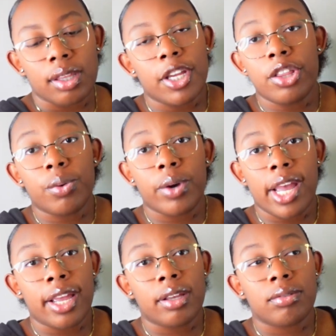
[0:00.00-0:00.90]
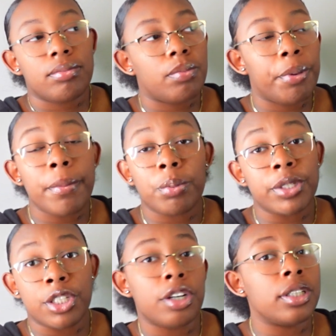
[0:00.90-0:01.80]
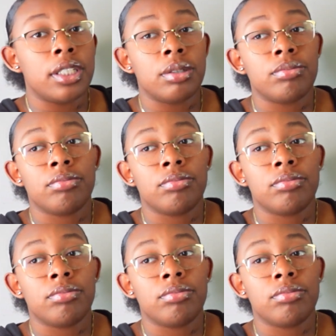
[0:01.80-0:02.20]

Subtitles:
Either way, people be dirty.